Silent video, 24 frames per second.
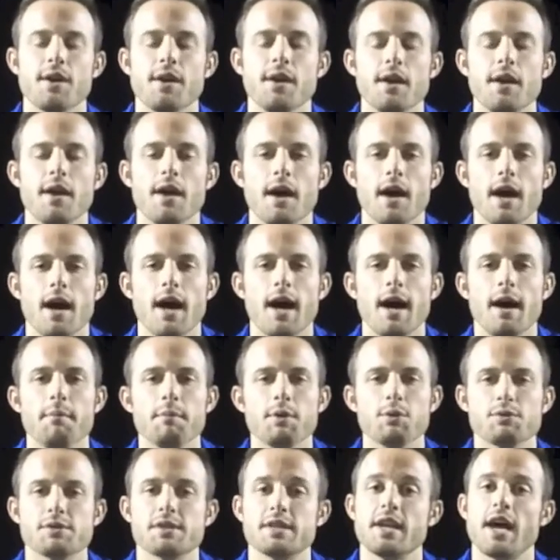
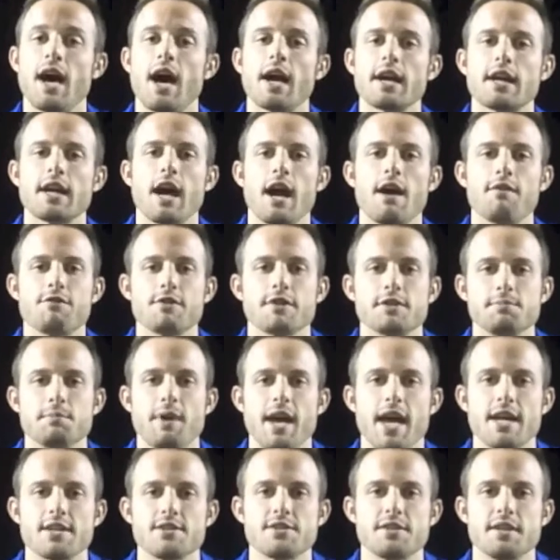It was a non-conference
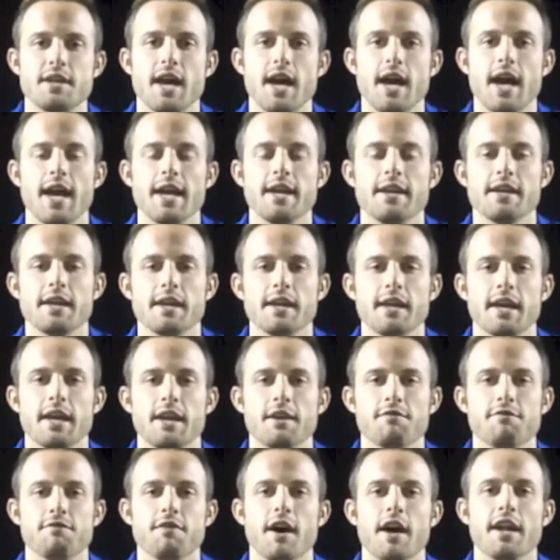match tonight
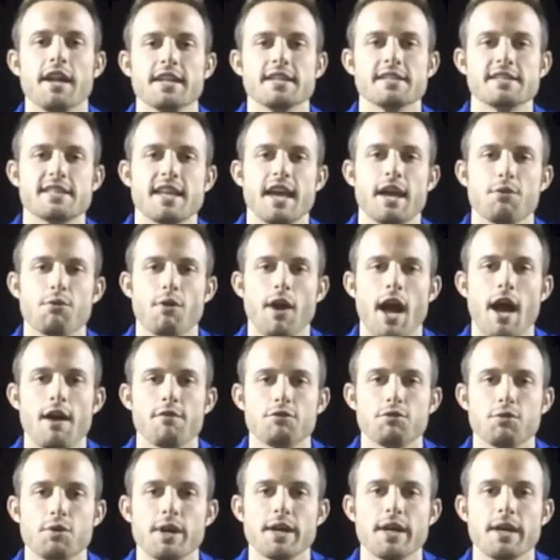and a fun in-state
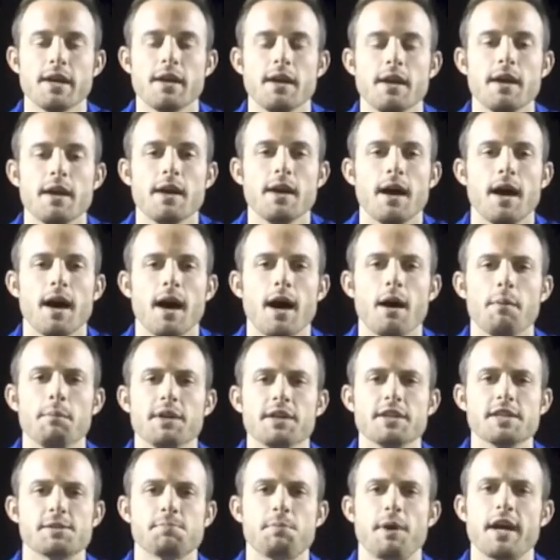rivalry.
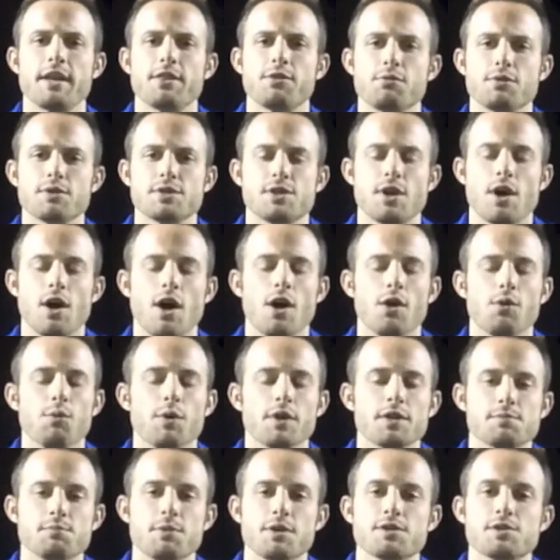And despite the result,
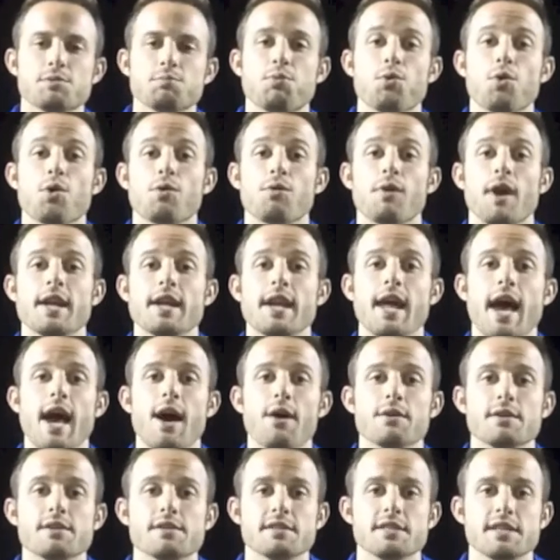what's most important right
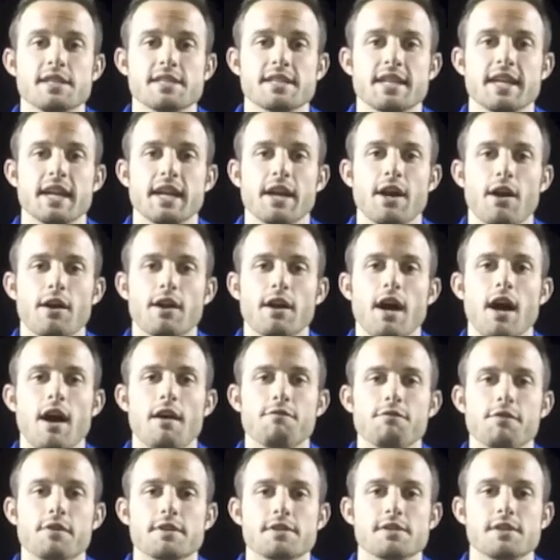now is getting our
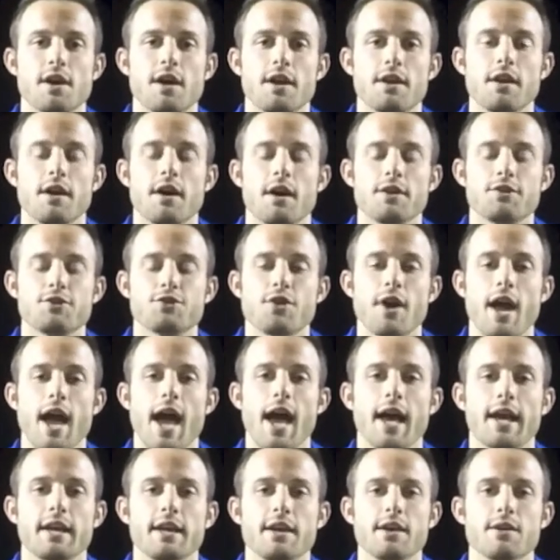conference on
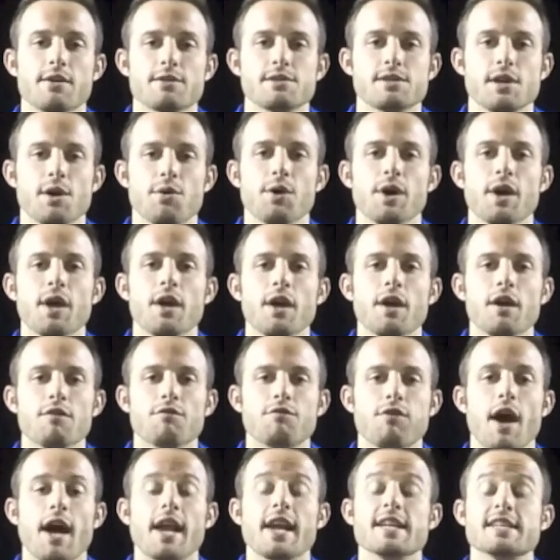track here. So
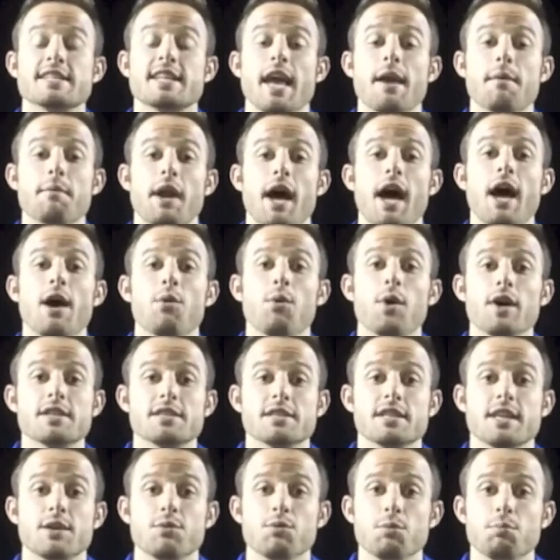Friday's game at Iowa
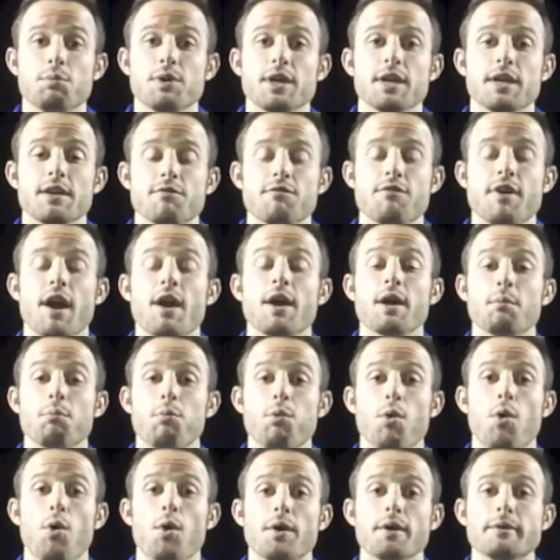Wesleyan will be very
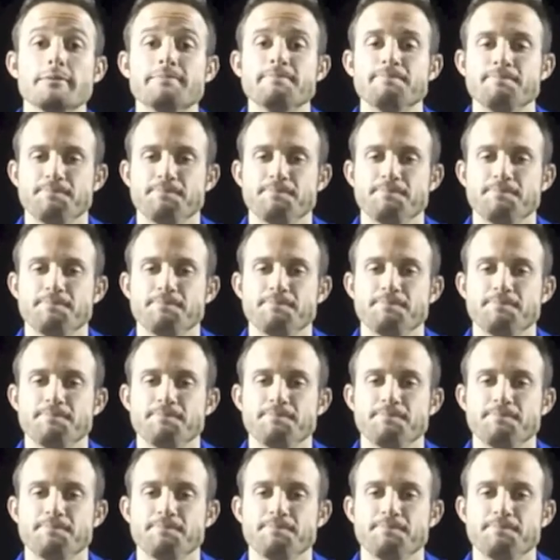important.